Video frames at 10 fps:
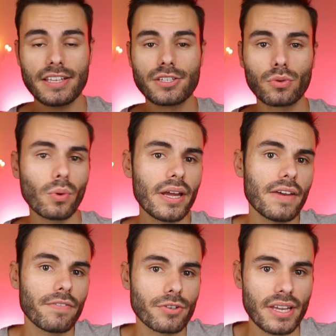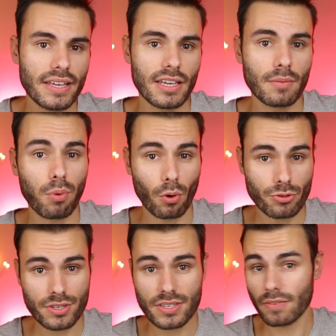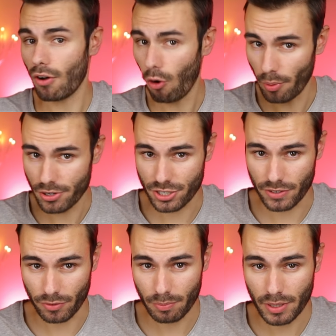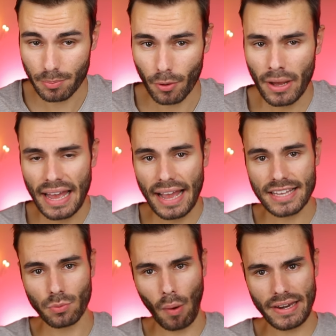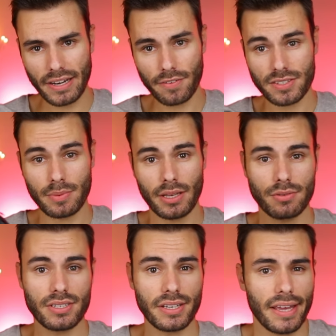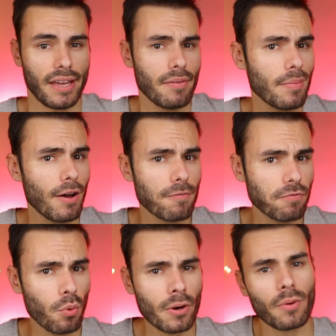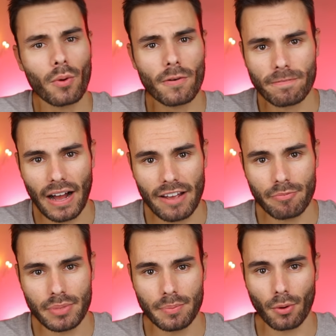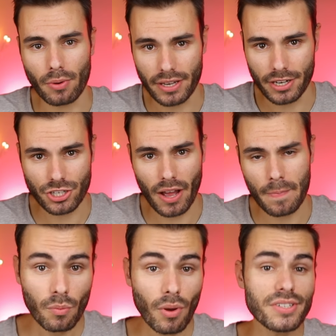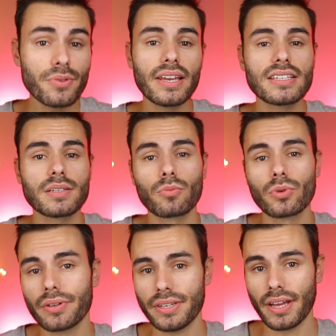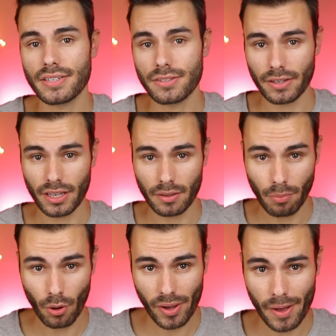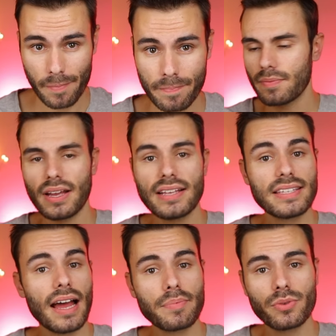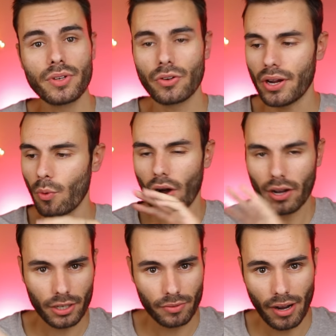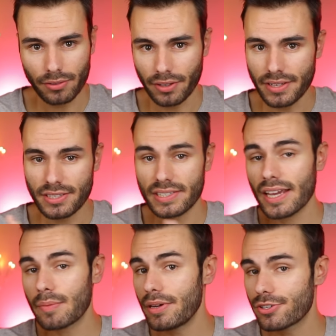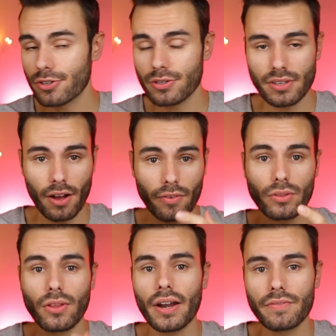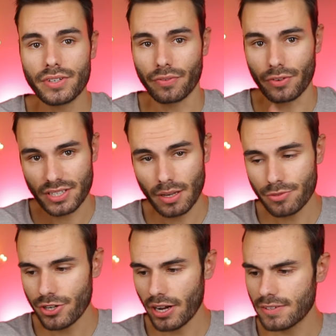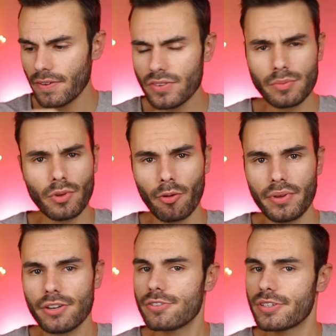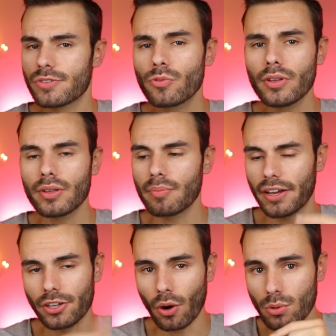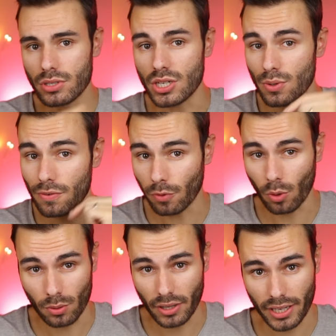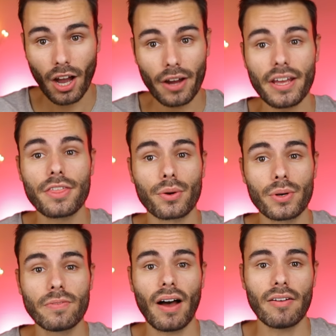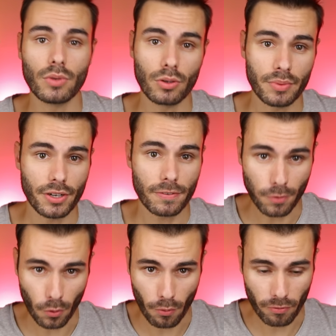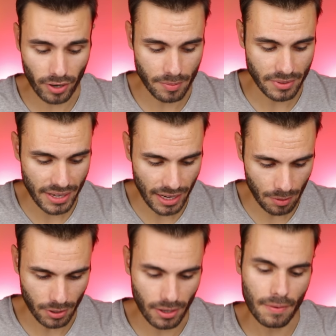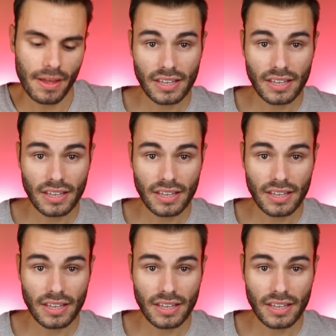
It's great if you're taking portraits of a whole bunch of different people. It's wide enough to be able to get about 4 or 5 people in a shot while still getting some really nice looking bokeh. It's an absolutely great walking around lens to take pictures of a lot of different subjects. 50mm is really my go-to focal length on a 35mm full frame camera.